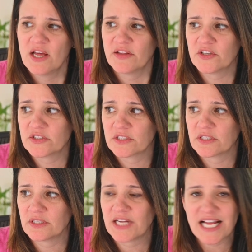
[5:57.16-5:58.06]
there's
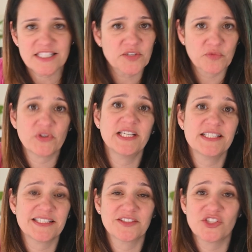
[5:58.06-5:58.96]
lots of
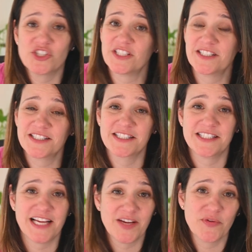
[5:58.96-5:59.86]
reasons just to
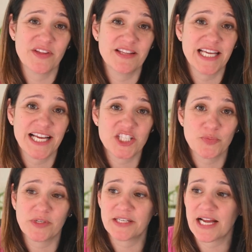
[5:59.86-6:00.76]
stay within the
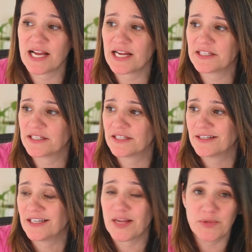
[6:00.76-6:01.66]
Esplanade
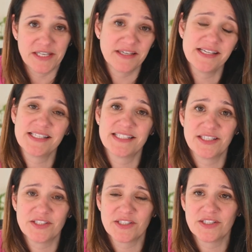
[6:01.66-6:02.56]
Amenity
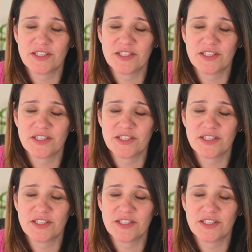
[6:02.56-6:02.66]
Center